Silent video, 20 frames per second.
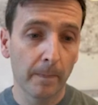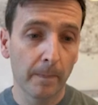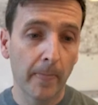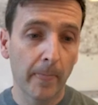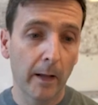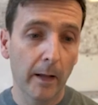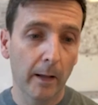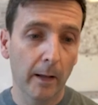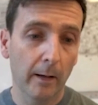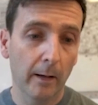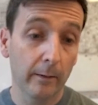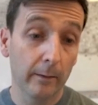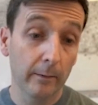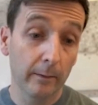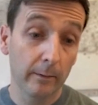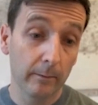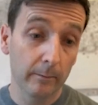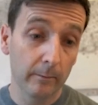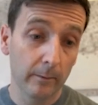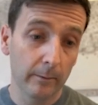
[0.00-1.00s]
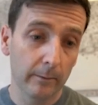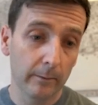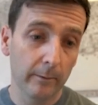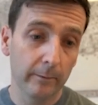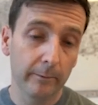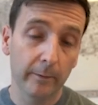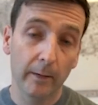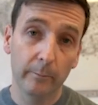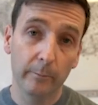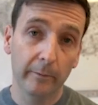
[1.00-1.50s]
and then this
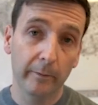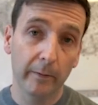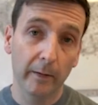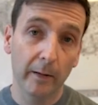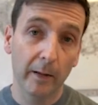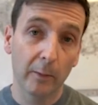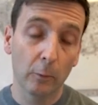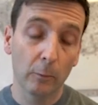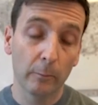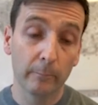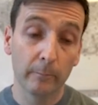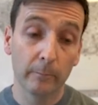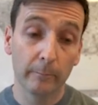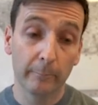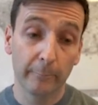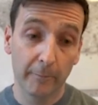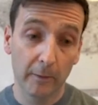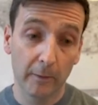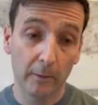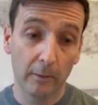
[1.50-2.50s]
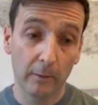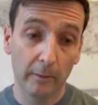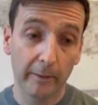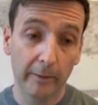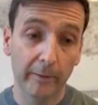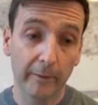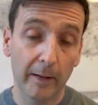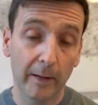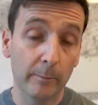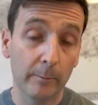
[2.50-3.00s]
MTL file is a
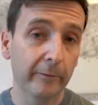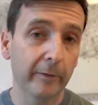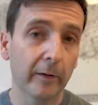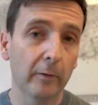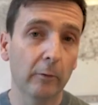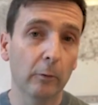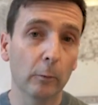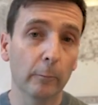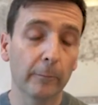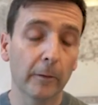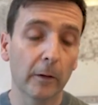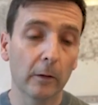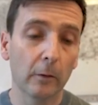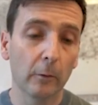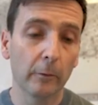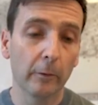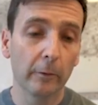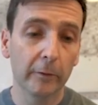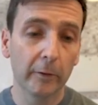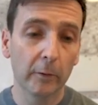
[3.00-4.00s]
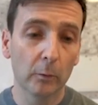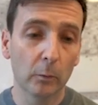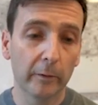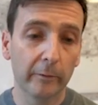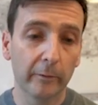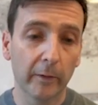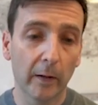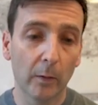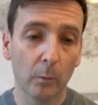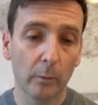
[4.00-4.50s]
material file that you always get
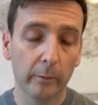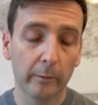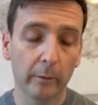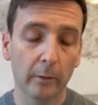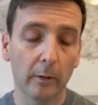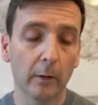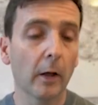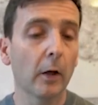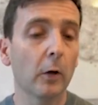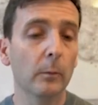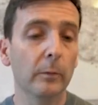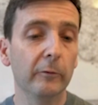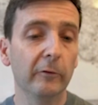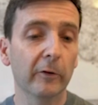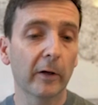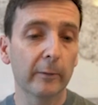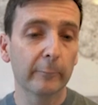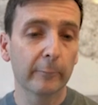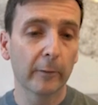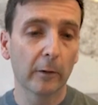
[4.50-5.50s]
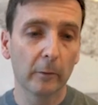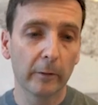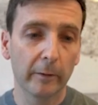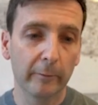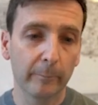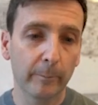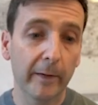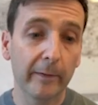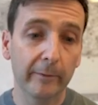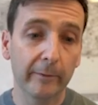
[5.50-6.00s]
with a OBJ file, and it's
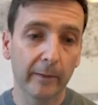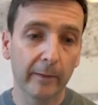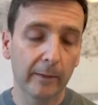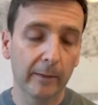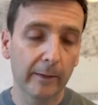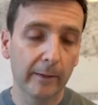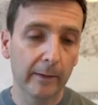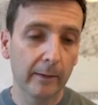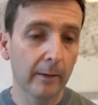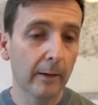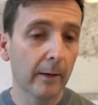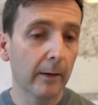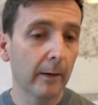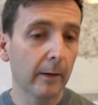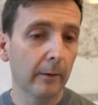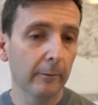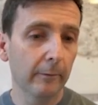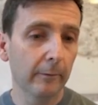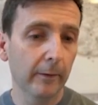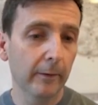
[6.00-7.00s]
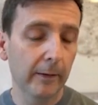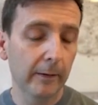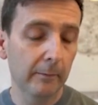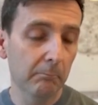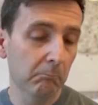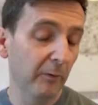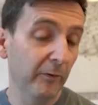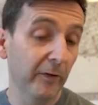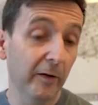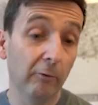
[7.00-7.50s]
basically the
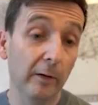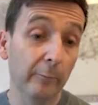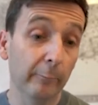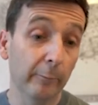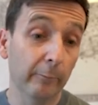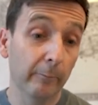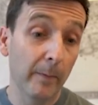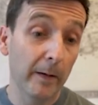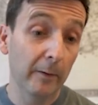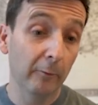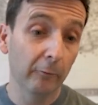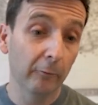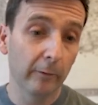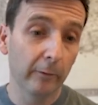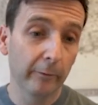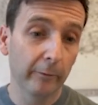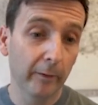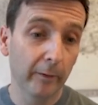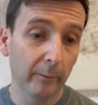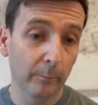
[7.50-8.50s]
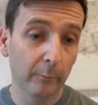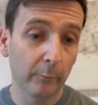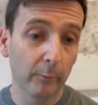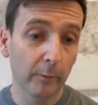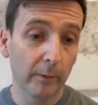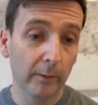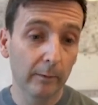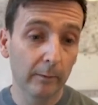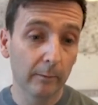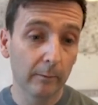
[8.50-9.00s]
material information that sits between
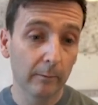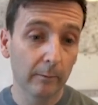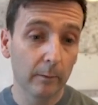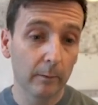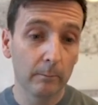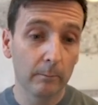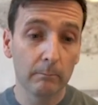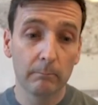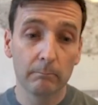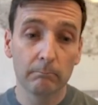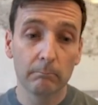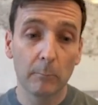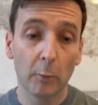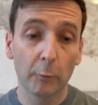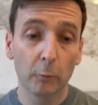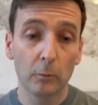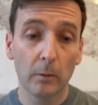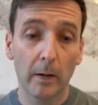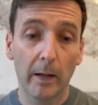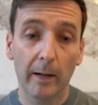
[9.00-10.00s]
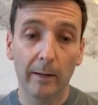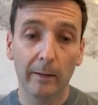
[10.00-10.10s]
the model and